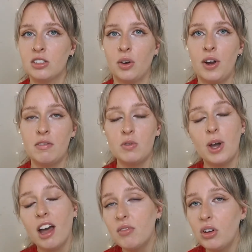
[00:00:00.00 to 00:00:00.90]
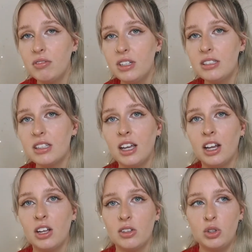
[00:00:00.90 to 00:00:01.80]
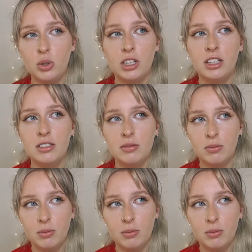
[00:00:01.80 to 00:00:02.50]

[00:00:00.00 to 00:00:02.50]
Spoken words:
So if you have offers, you can